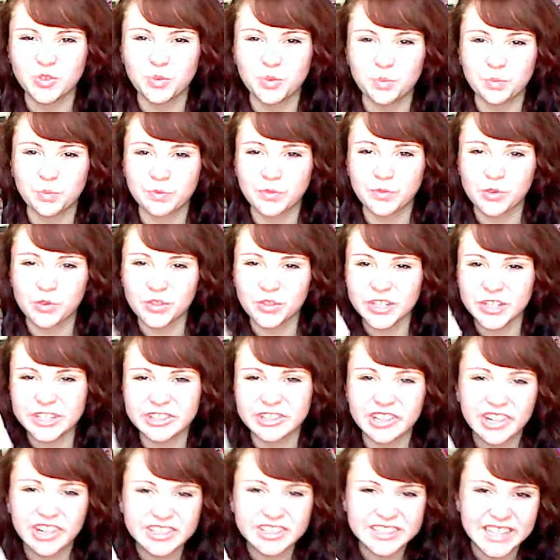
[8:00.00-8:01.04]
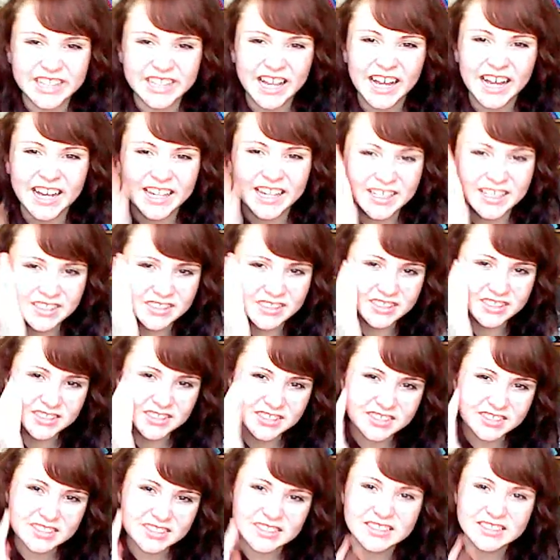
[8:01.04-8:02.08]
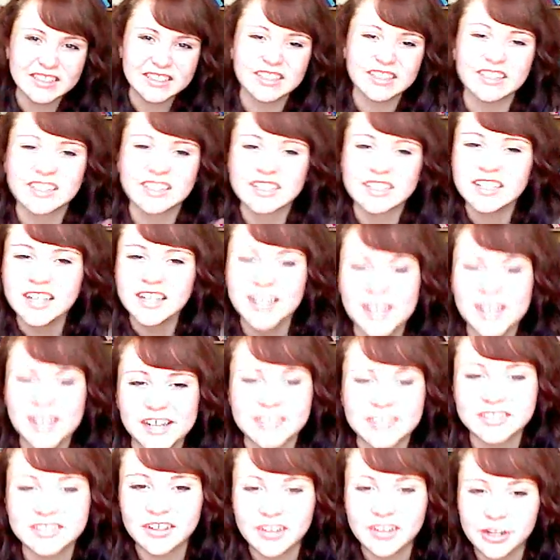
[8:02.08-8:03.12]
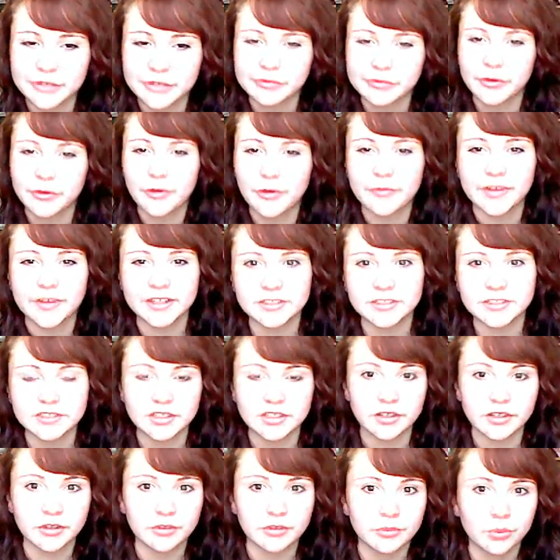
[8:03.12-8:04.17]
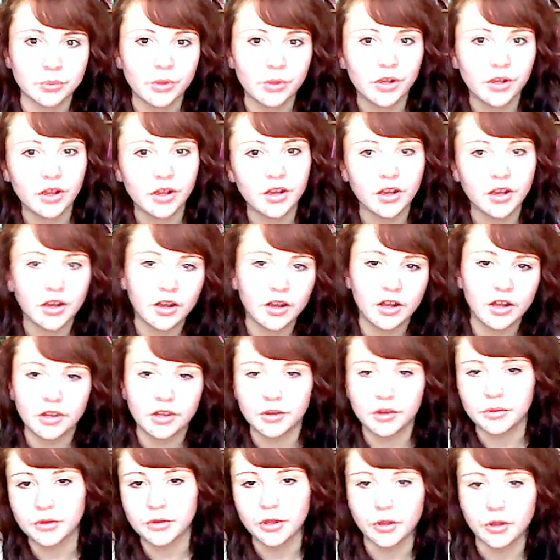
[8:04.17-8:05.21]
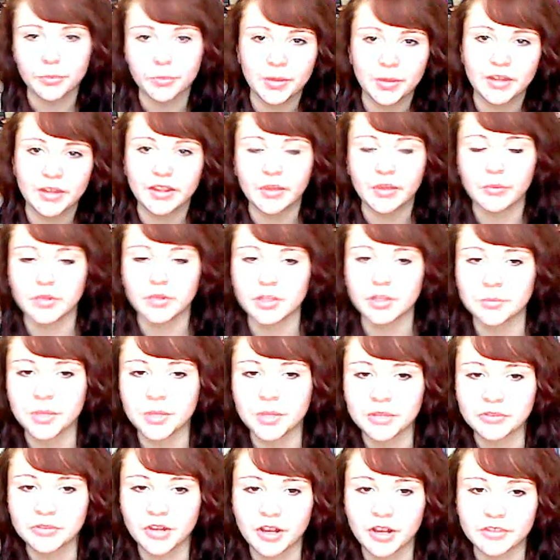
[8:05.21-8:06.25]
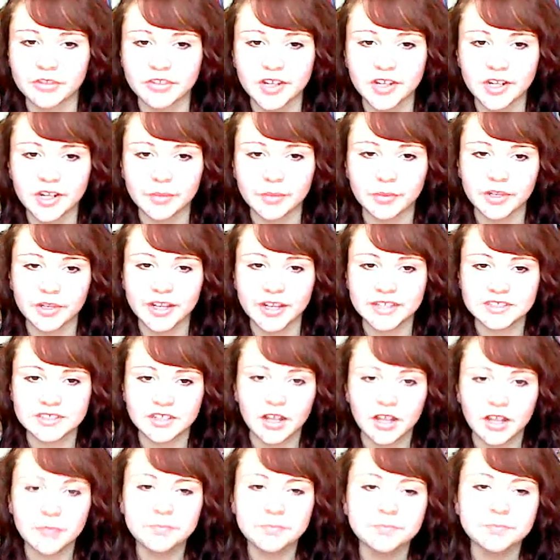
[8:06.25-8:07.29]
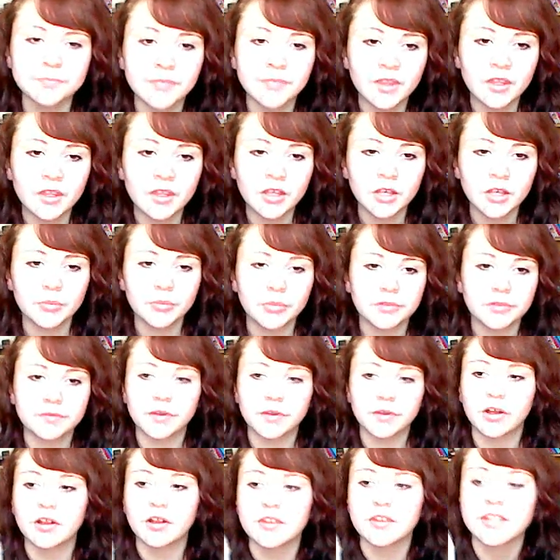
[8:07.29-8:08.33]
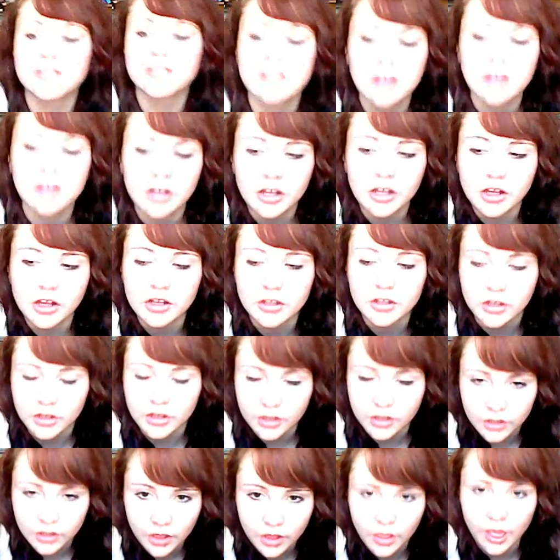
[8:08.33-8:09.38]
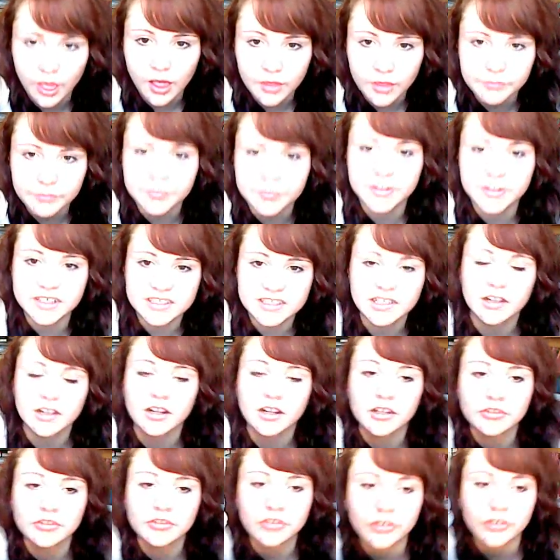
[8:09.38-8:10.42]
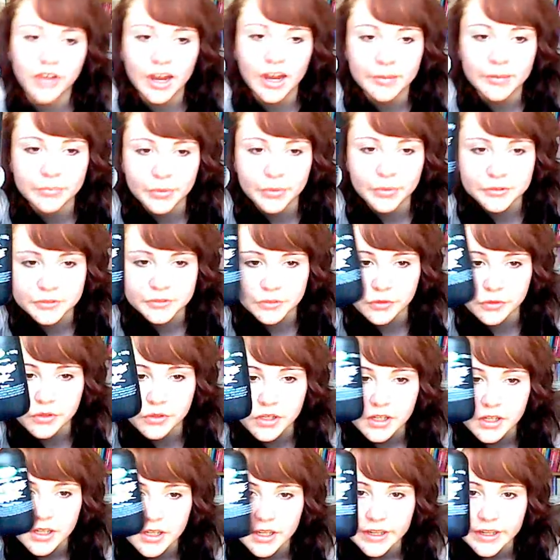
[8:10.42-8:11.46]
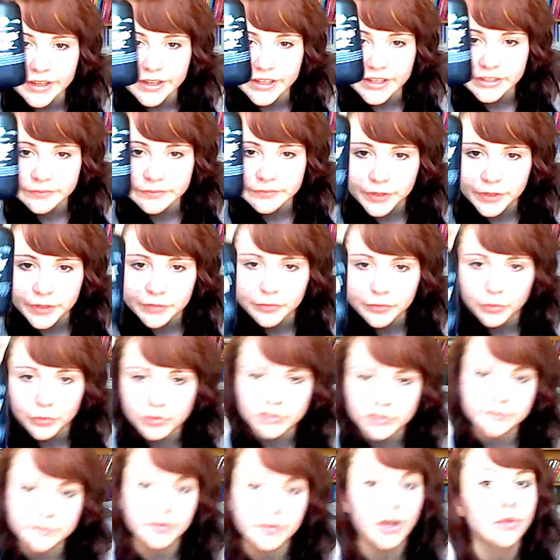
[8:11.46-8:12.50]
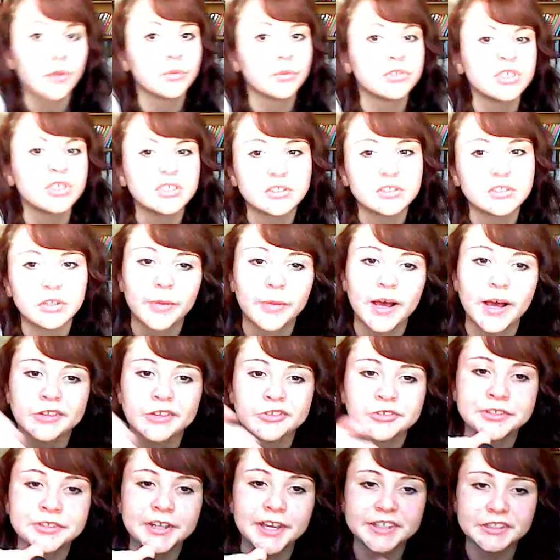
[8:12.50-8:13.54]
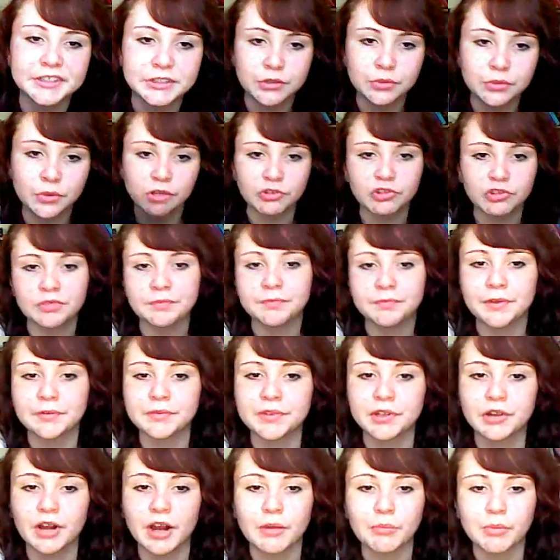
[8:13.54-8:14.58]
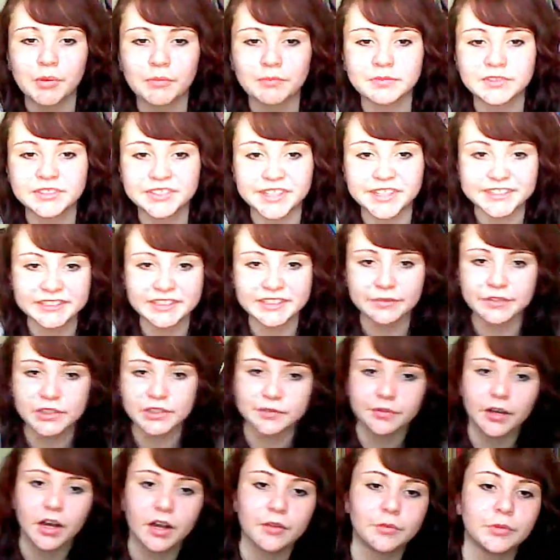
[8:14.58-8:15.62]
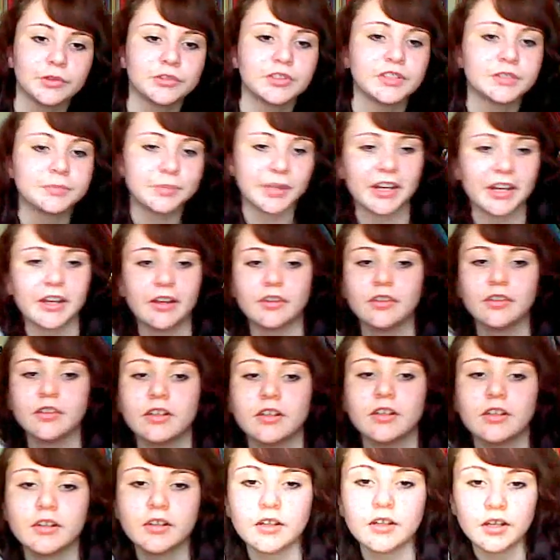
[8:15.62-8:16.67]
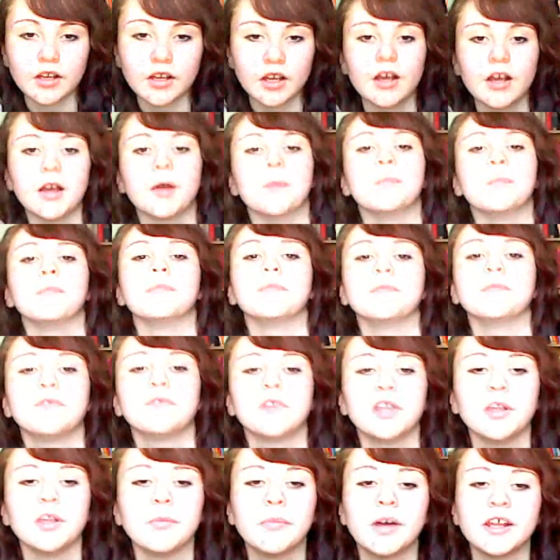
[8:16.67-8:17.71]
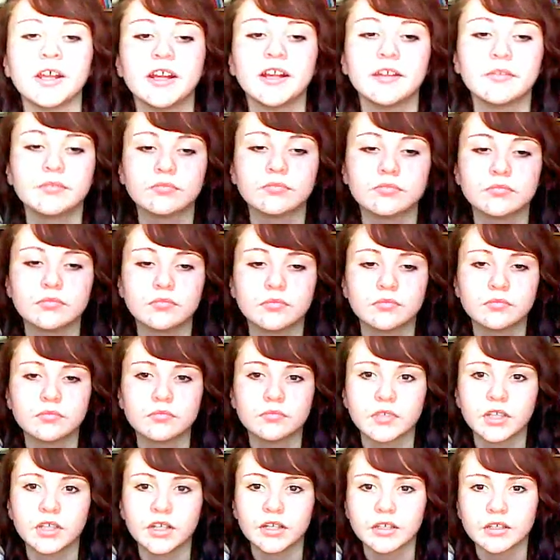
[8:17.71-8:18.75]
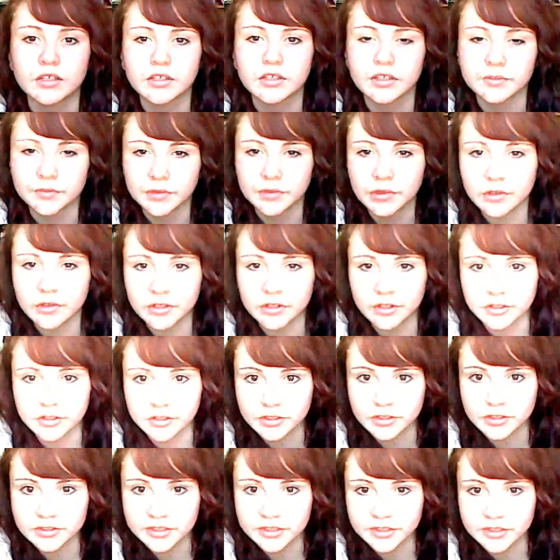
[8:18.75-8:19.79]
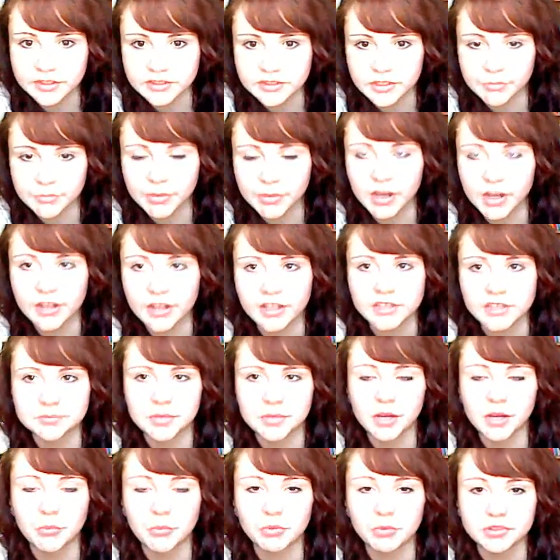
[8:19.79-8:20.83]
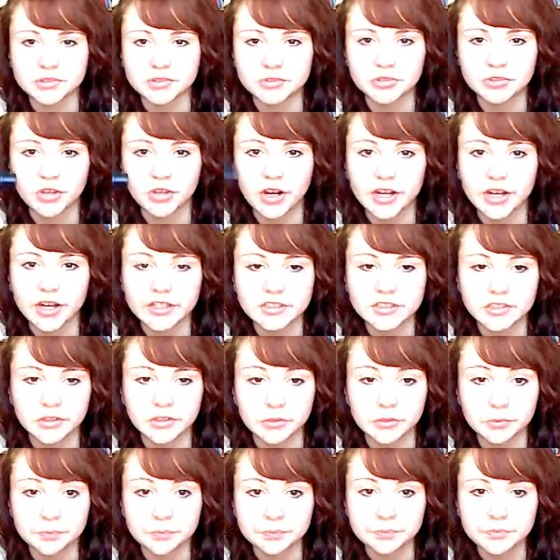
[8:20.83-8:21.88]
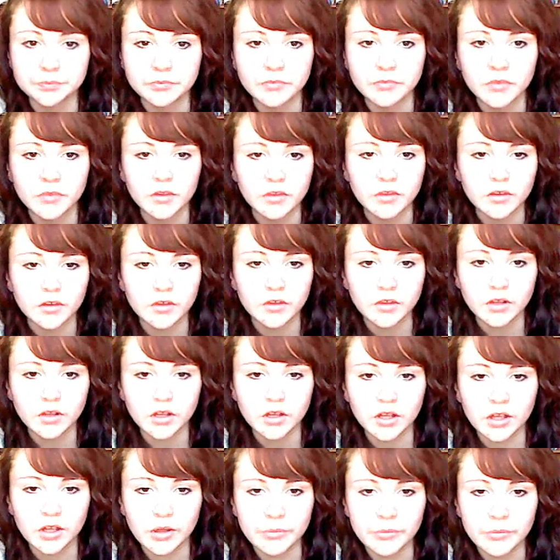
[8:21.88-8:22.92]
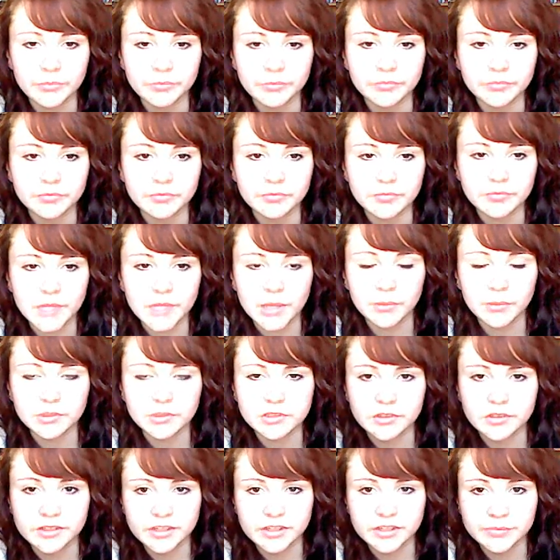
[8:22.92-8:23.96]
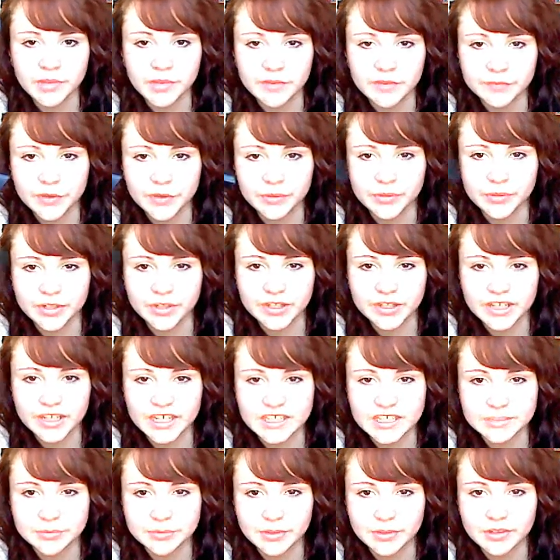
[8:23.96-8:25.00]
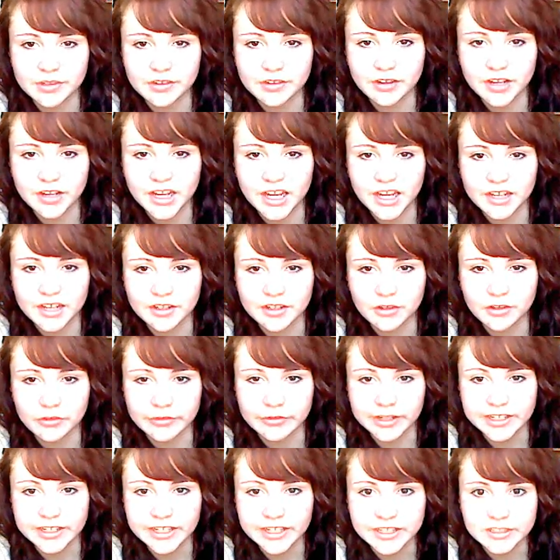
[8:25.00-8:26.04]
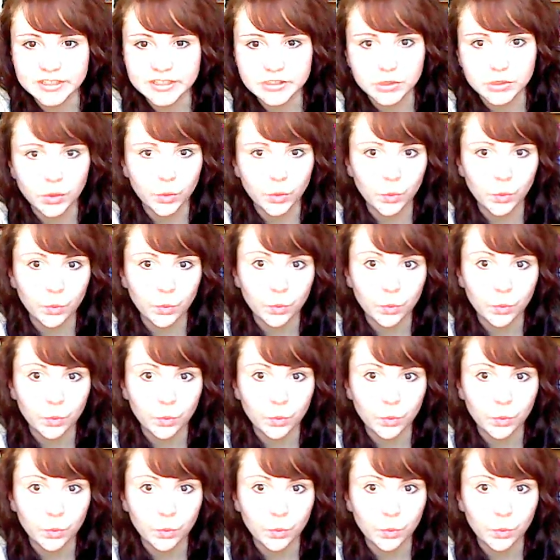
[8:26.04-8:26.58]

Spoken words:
you've got like dirty hands, and ugh, I just don't like the thought of it. So I don't know about that one. I might try a gentler one next time. But for this 100-gram bottle, it's $3.45, which isn't too bad. You can get a 250-gram one for $6.75, which is better for your money. Like if you're gonna continuously buy this, but I wanted to try it, so he was gonna give me a free one of these, but I had it already, so